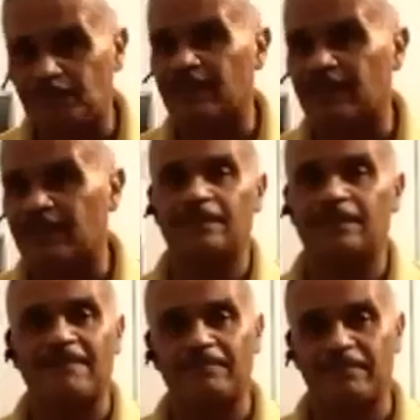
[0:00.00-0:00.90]
and you can
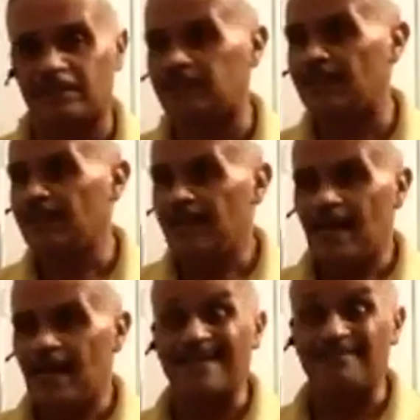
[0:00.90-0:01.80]
private message.
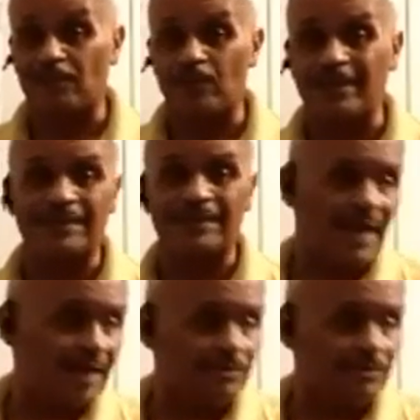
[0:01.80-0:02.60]
I live in Queens. I have a